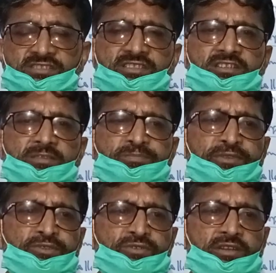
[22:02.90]
they are
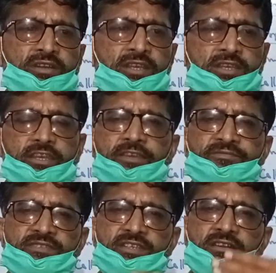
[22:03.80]
plural.
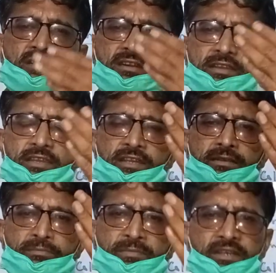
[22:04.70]
If they are
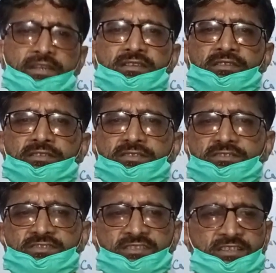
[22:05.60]
in
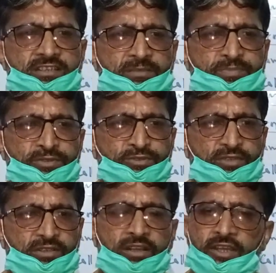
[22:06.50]
millions, they are
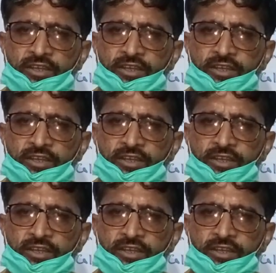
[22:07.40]
plural.